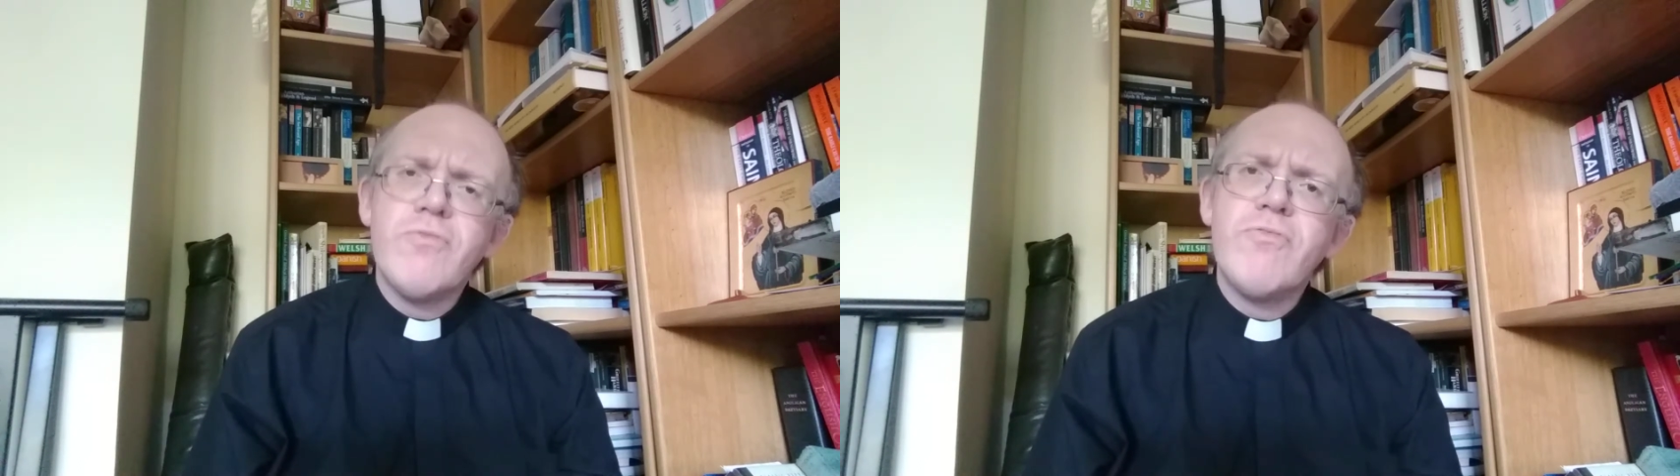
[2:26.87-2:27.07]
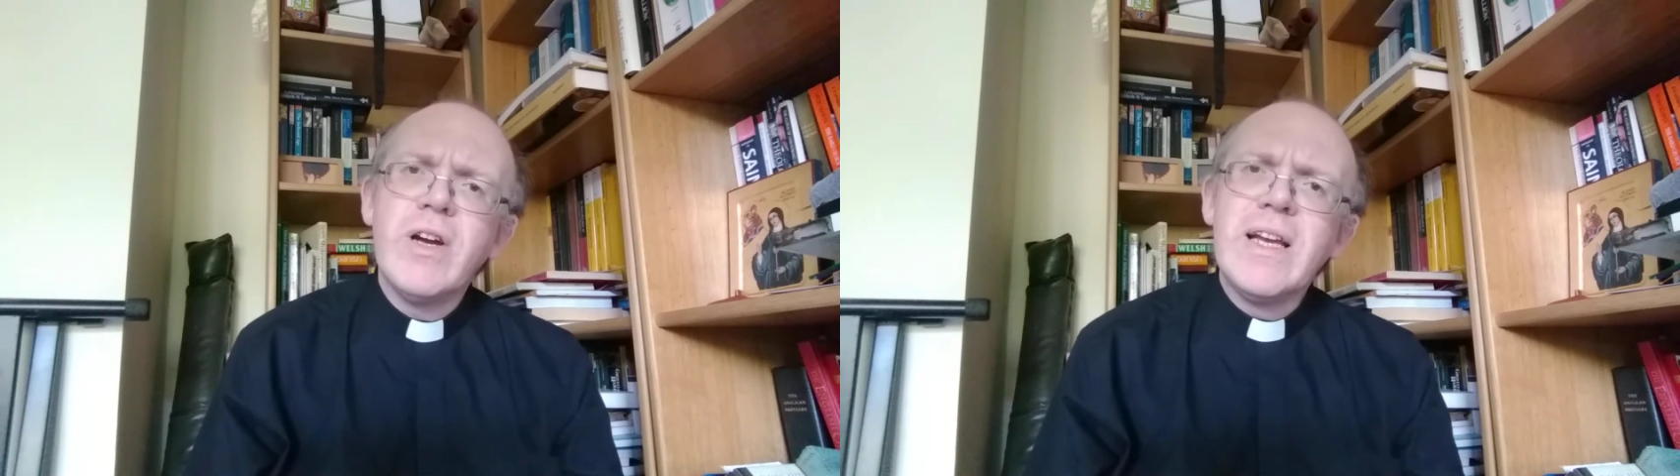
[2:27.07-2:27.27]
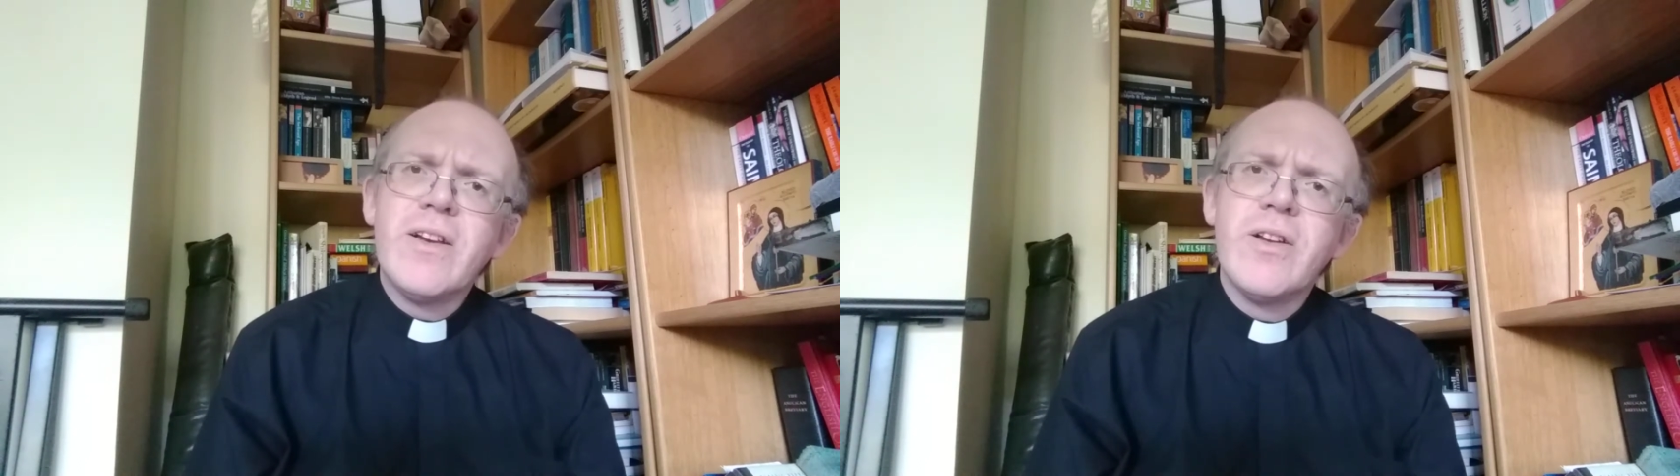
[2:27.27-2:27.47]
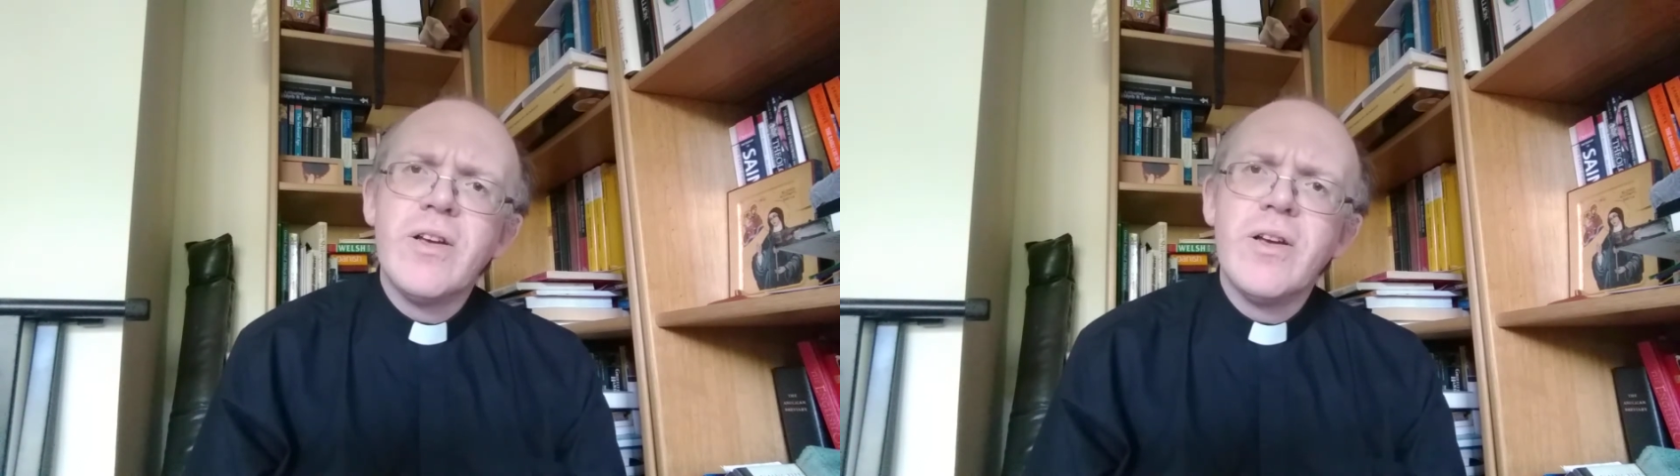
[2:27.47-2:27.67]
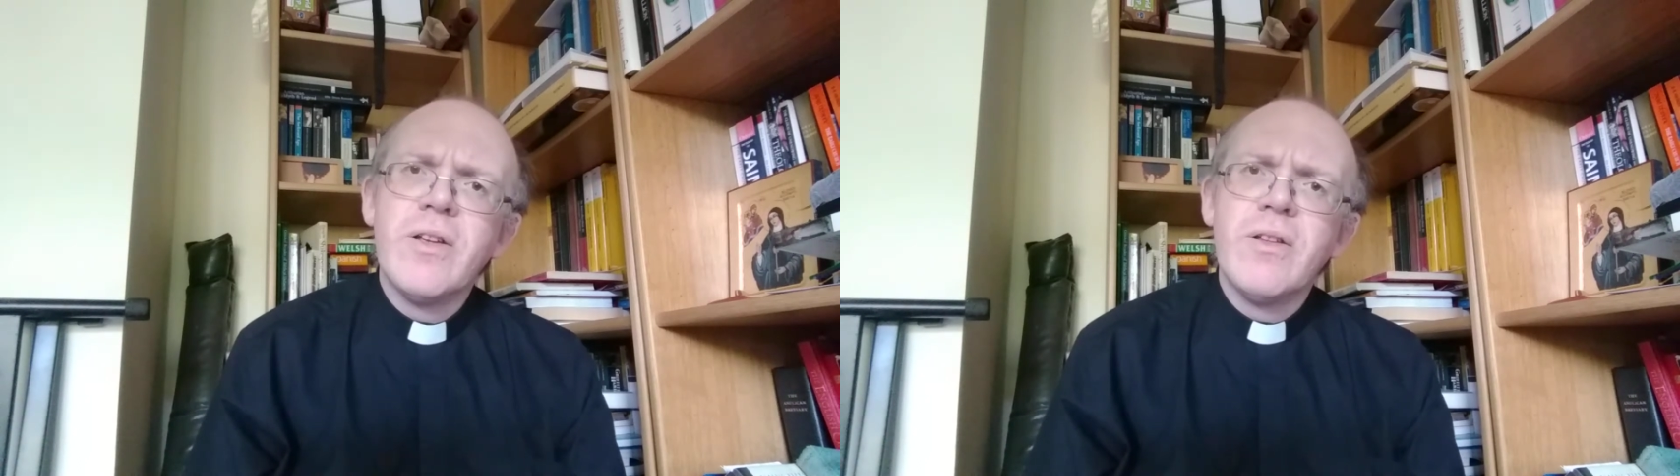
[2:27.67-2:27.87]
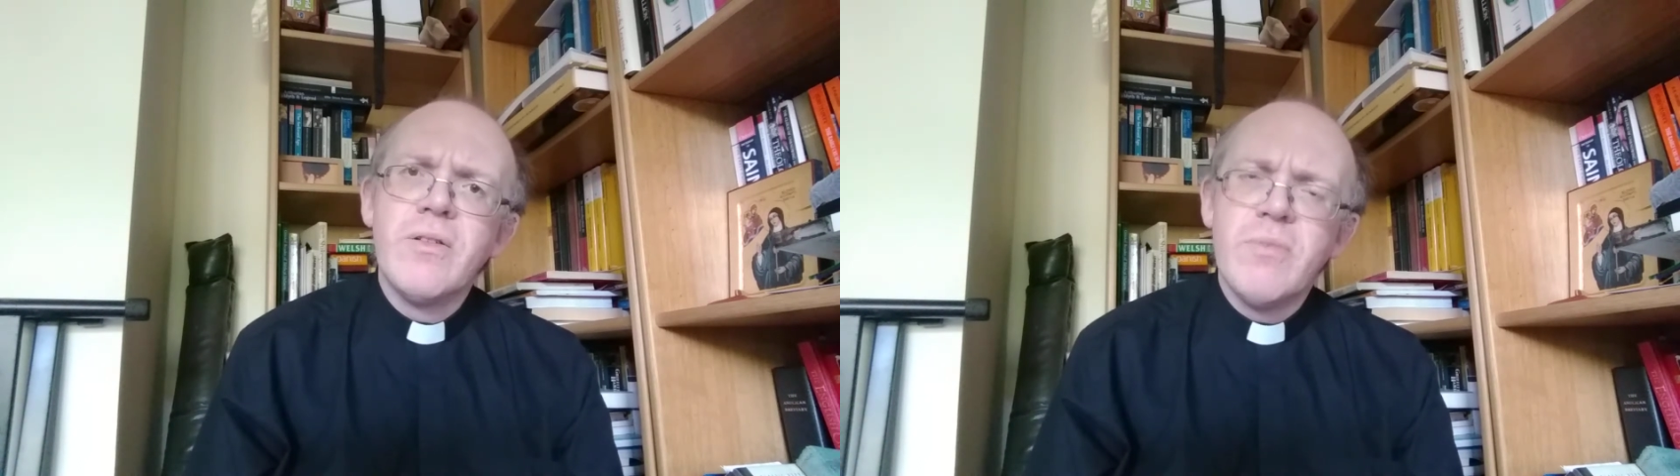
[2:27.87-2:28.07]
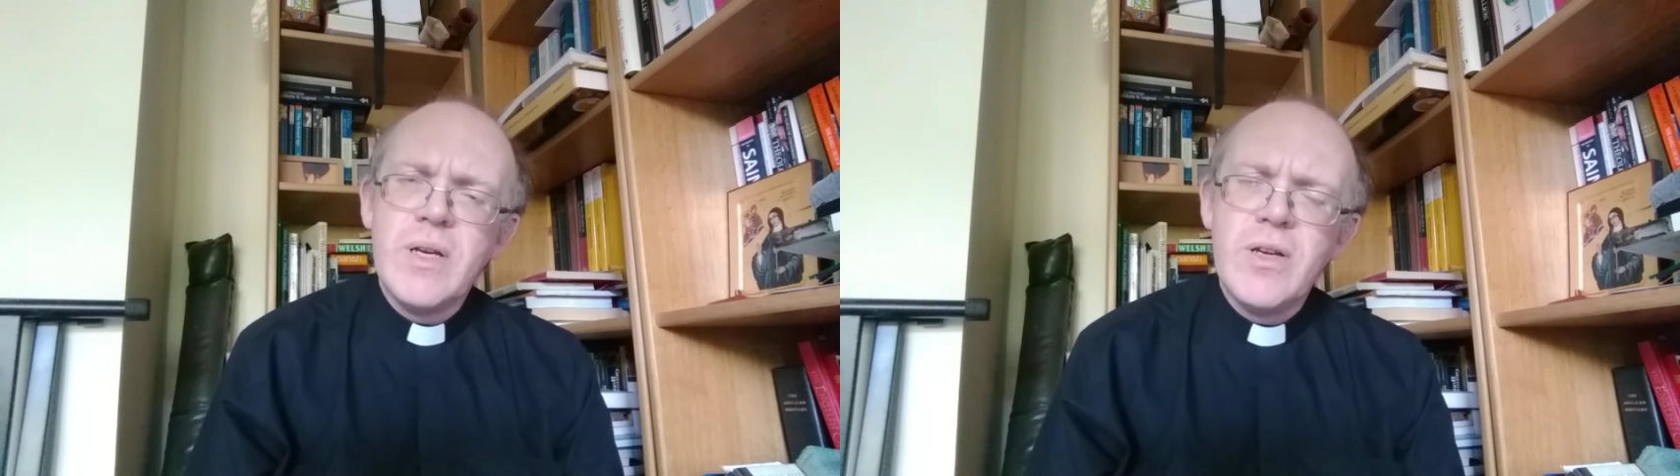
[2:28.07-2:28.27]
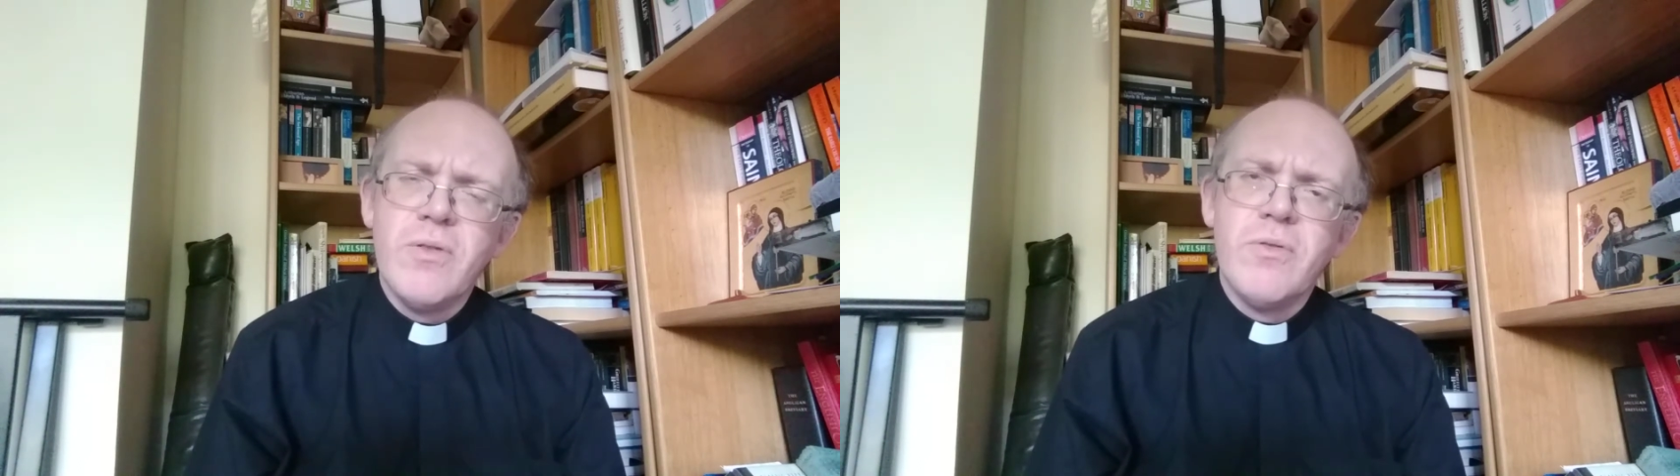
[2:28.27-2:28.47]
rite that we
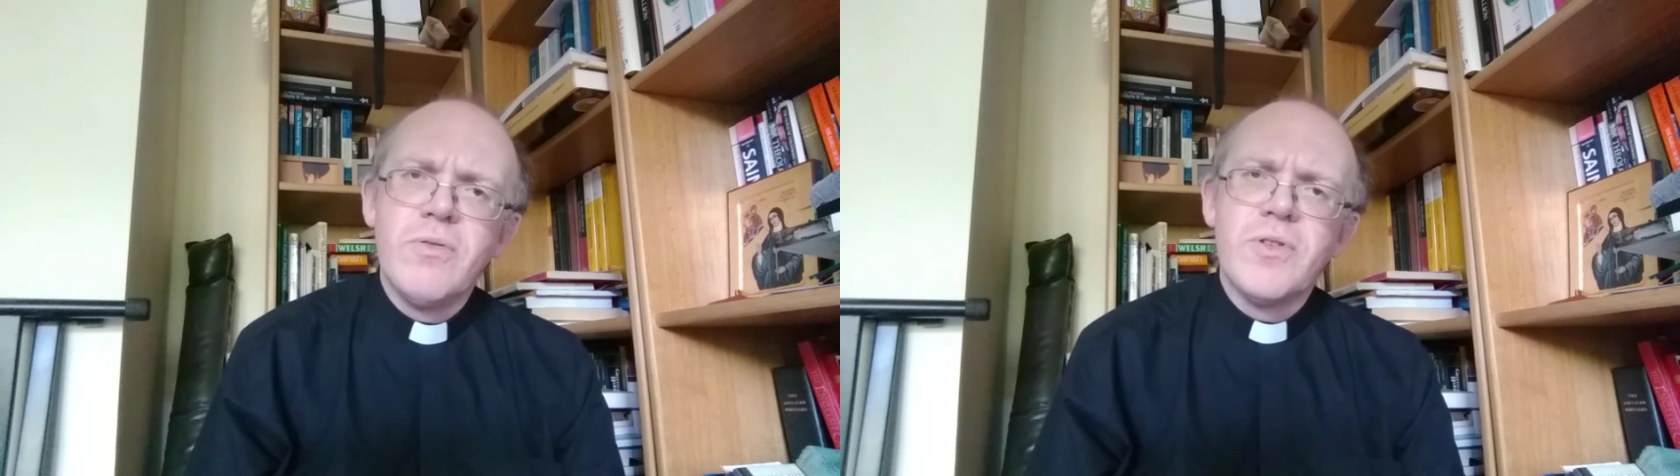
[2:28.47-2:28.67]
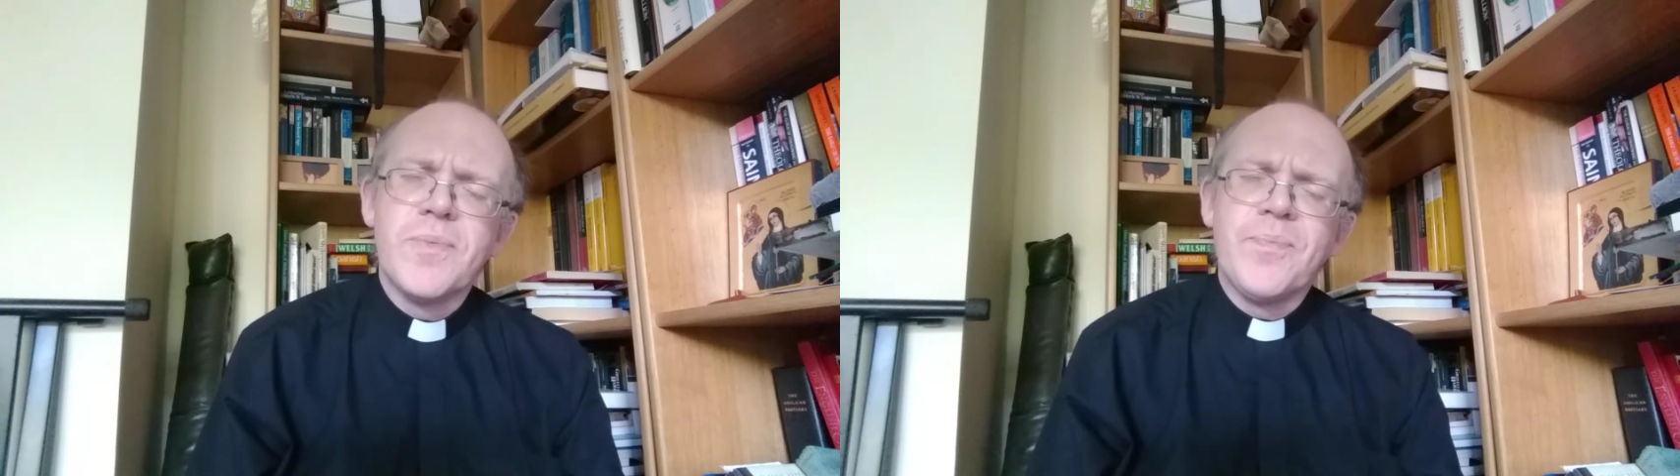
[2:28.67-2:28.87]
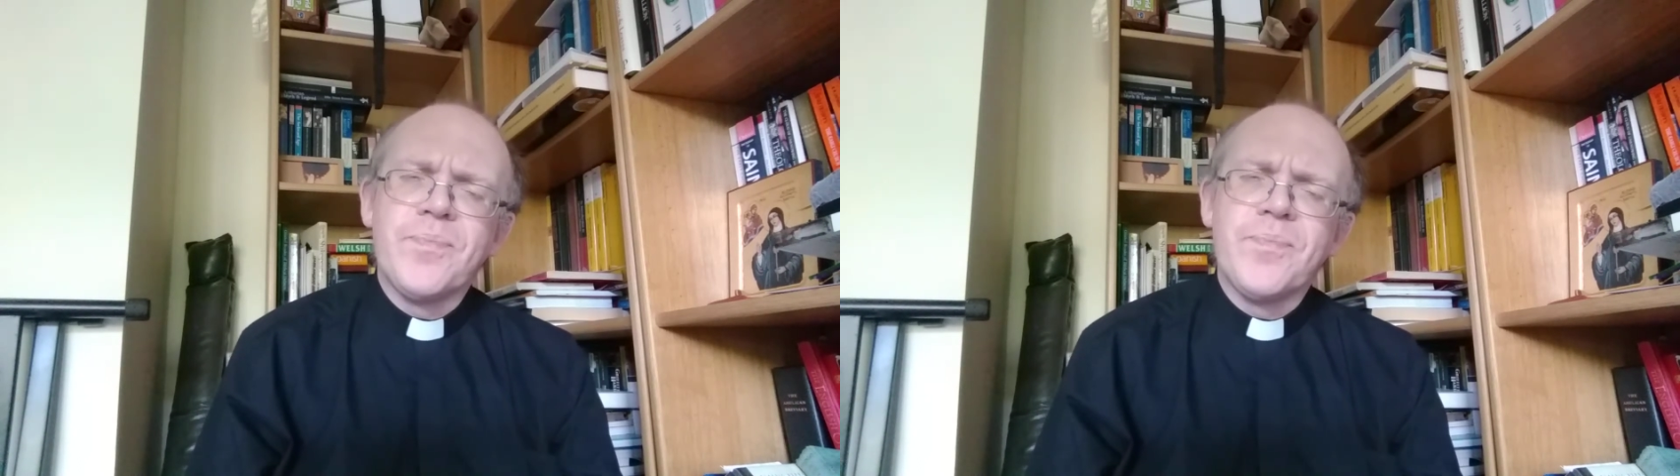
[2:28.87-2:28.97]
use